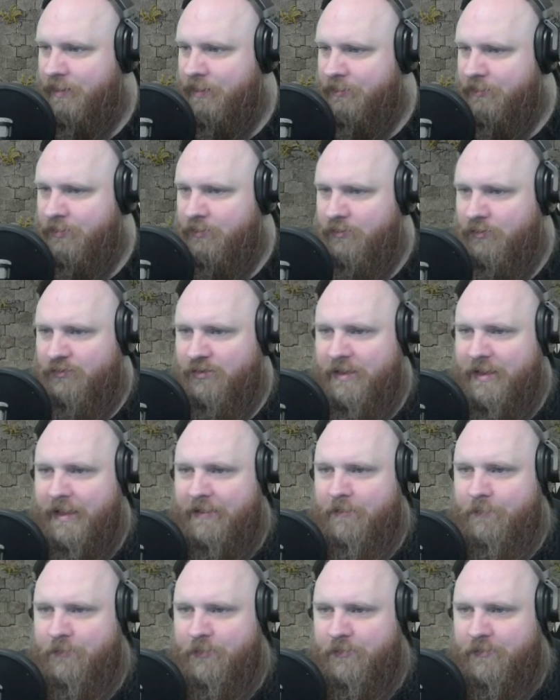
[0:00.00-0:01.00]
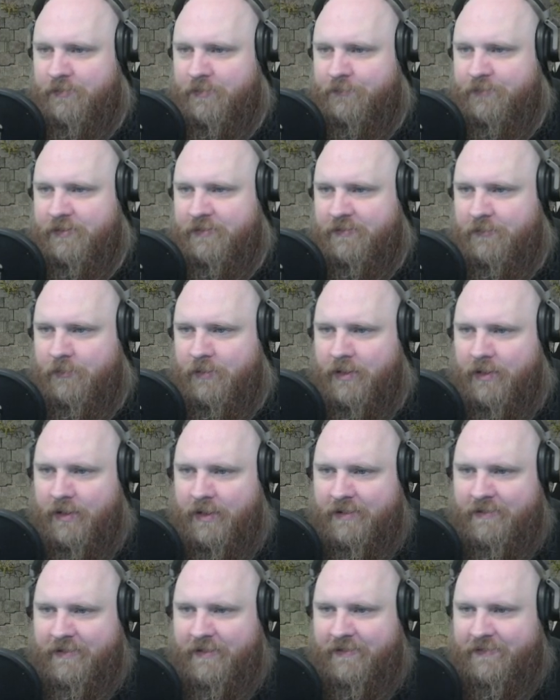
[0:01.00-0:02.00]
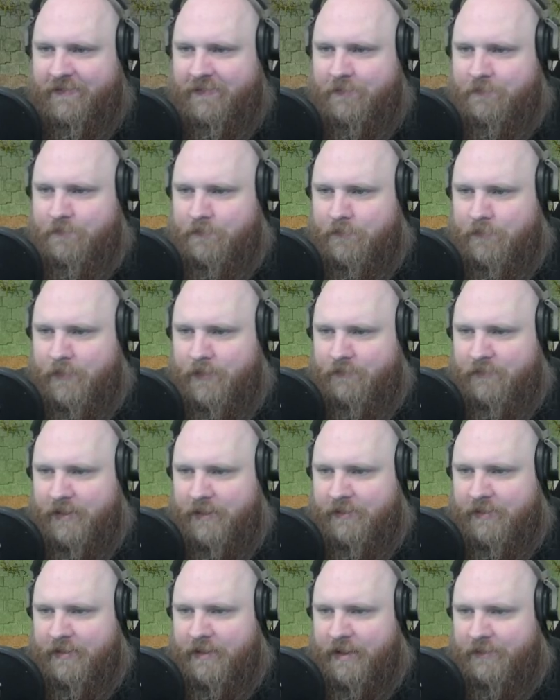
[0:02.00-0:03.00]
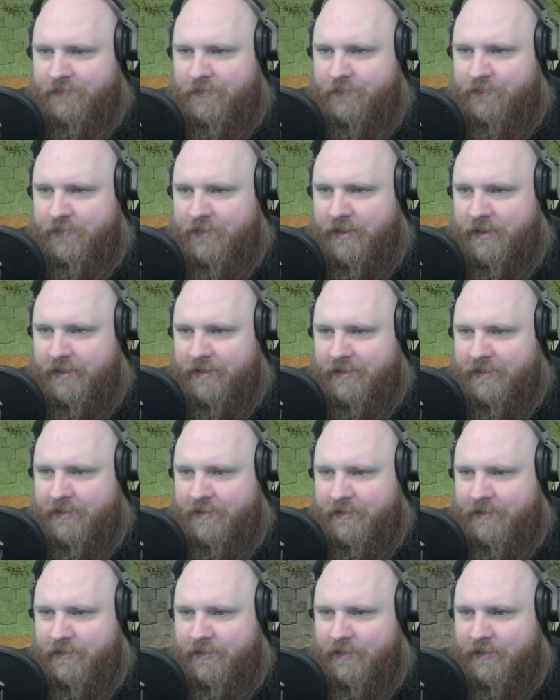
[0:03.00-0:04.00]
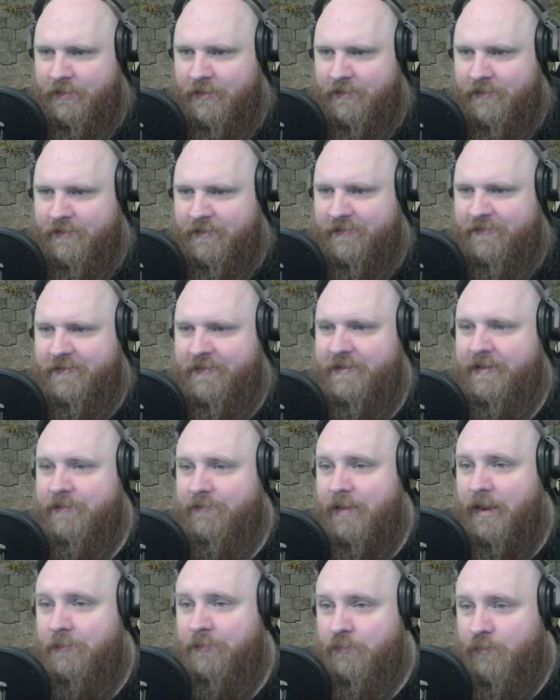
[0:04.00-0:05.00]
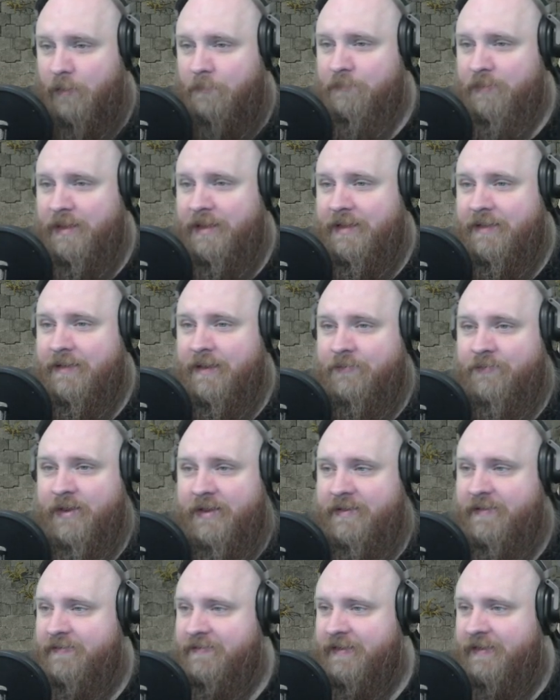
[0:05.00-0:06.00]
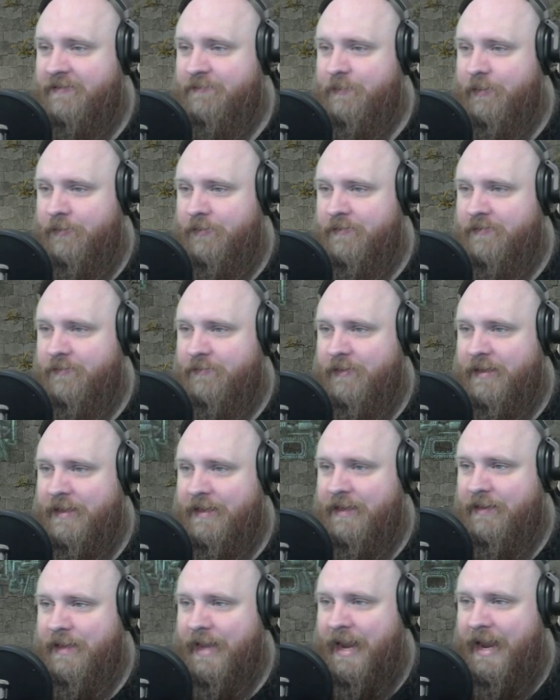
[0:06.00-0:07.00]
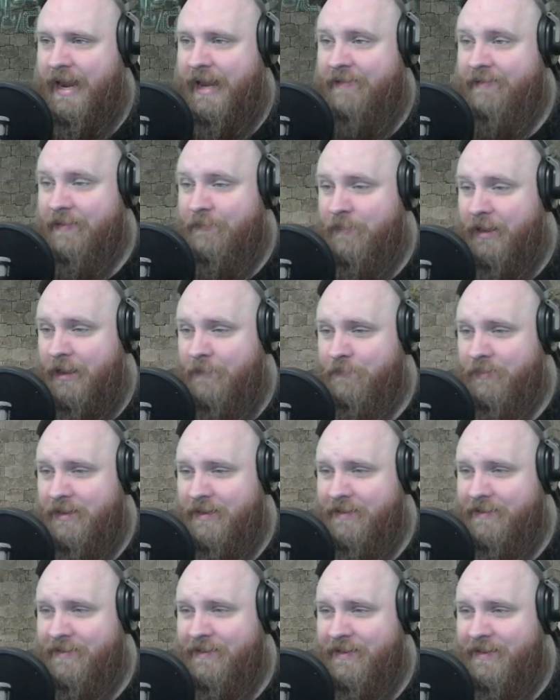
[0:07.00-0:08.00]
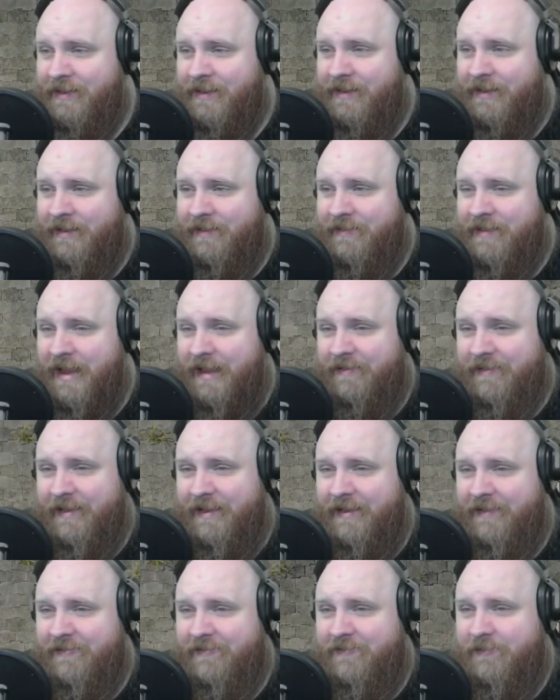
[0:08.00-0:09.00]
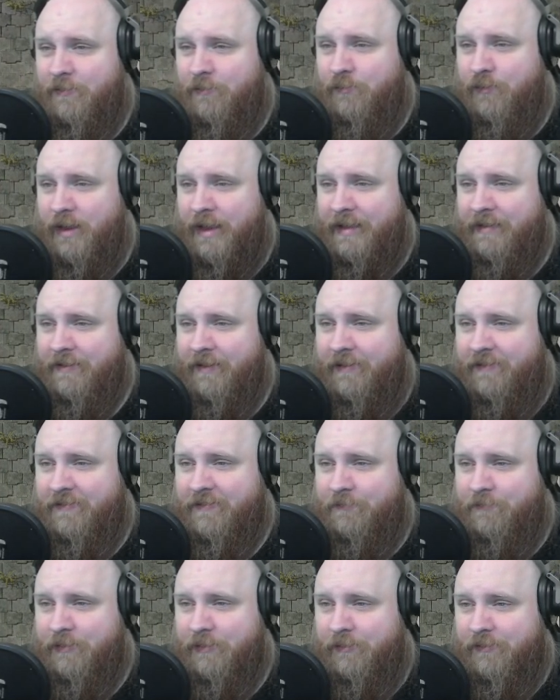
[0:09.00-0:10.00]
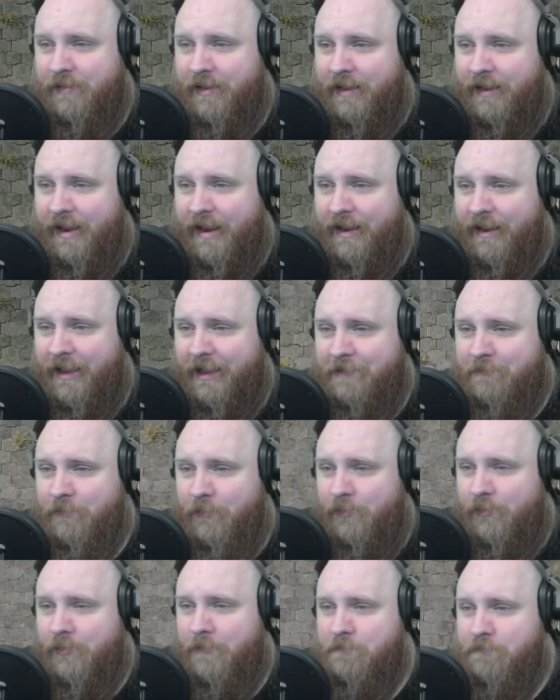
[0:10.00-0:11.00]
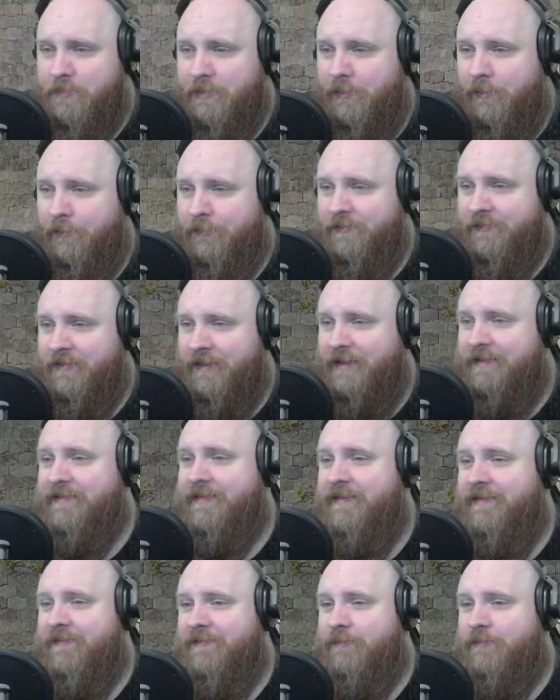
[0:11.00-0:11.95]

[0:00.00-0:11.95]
you usually end up doing something similar like this, where you then have something like this sitting around one beacon affecting 6 buildings over here. And in my opinion, that is the way nicer build. I like more builds like this